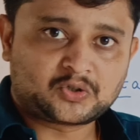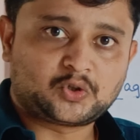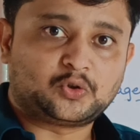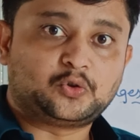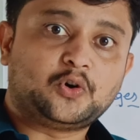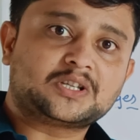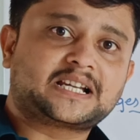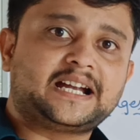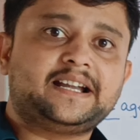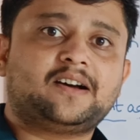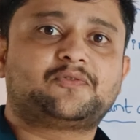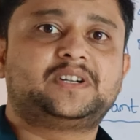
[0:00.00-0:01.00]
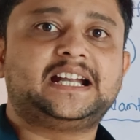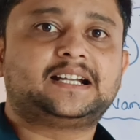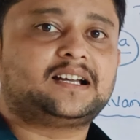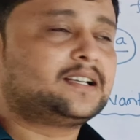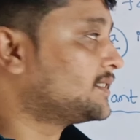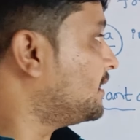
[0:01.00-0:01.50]
So those kind of
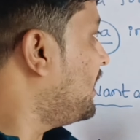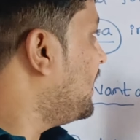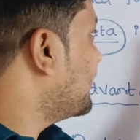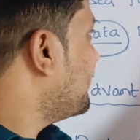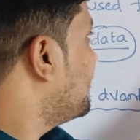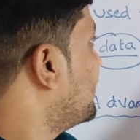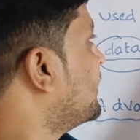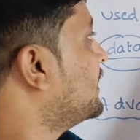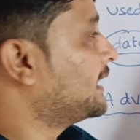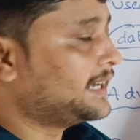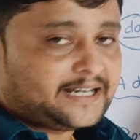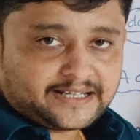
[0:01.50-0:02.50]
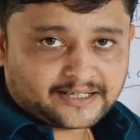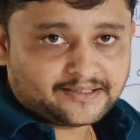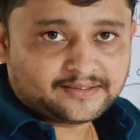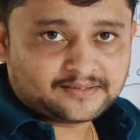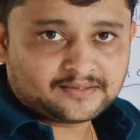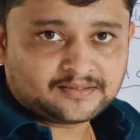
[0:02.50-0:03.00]
data are
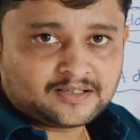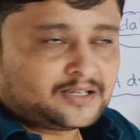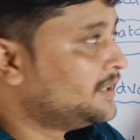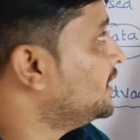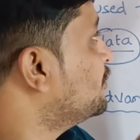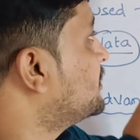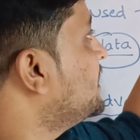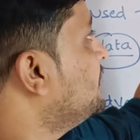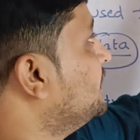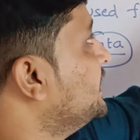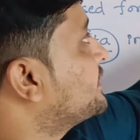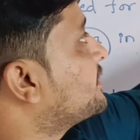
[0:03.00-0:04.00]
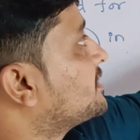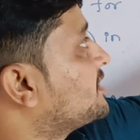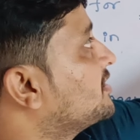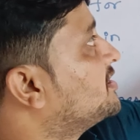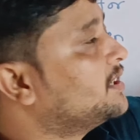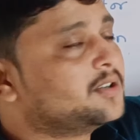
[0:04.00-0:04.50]
created using this
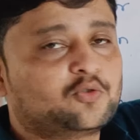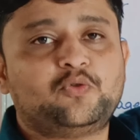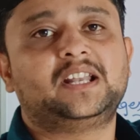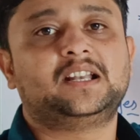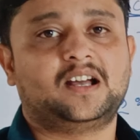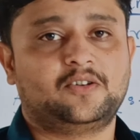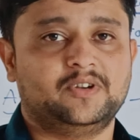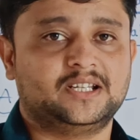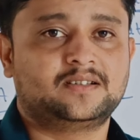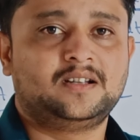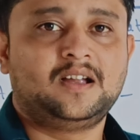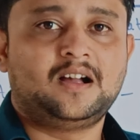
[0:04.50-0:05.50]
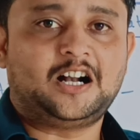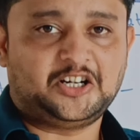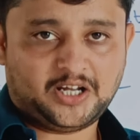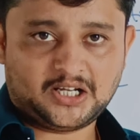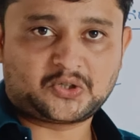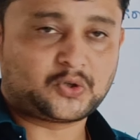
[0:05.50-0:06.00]
structured query language,
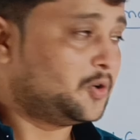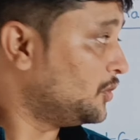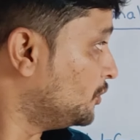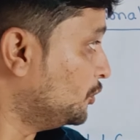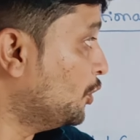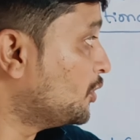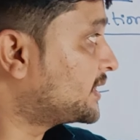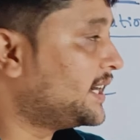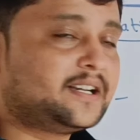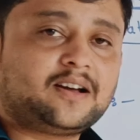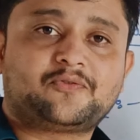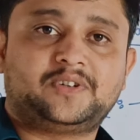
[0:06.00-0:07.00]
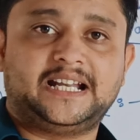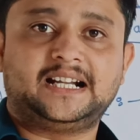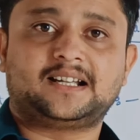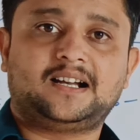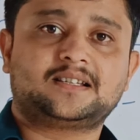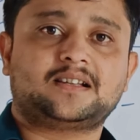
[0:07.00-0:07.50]
and also those kind of
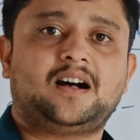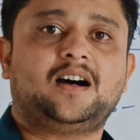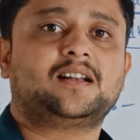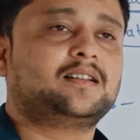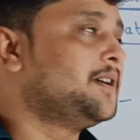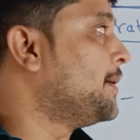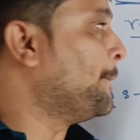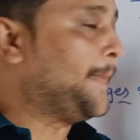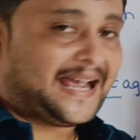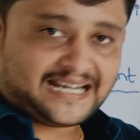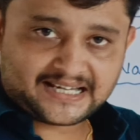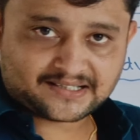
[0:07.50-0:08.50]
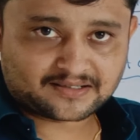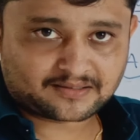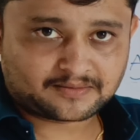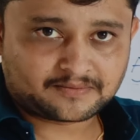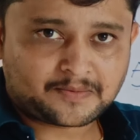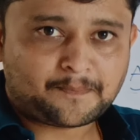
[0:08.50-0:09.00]
data are
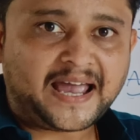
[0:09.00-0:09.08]
managed.